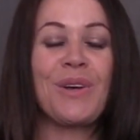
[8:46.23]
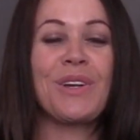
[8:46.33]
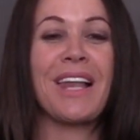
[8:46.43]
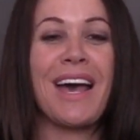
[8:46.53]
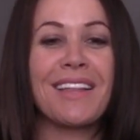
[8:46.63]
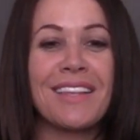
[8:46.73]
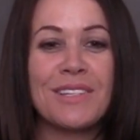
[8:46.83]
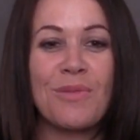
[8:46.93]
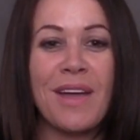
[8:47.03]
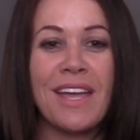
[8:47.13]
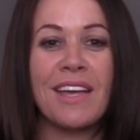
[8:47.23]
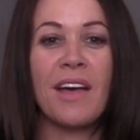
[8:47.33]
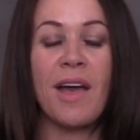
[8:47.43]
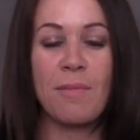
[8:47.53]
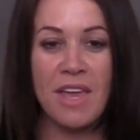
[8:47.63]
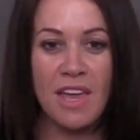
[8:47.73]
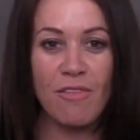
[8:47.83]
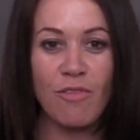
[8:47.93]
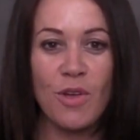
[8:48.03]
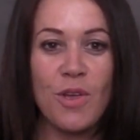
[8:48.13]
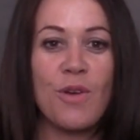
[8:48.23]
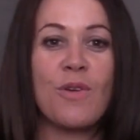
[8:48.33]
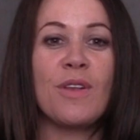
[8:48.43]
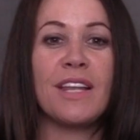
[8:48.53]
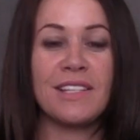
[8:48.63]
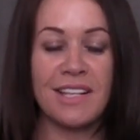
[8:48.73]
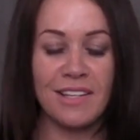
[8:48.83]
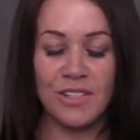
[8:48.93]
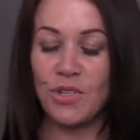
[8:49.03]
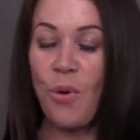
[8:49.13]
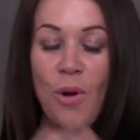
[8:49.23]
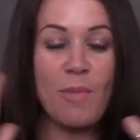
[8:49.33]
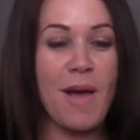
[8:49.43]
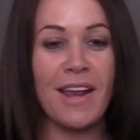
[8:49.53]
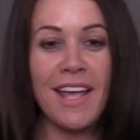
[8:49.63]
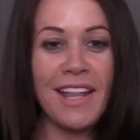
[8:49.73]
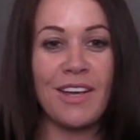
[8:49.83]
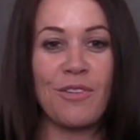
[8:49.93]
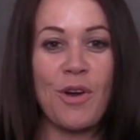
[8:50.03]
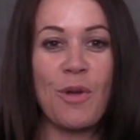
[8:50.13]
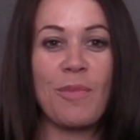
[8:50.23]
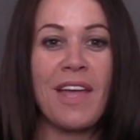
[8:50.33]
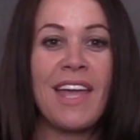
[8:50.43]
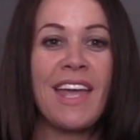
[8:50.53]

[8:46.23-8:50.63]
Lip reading: Good luck this week. I'm here for you. Let's talk about it in the group.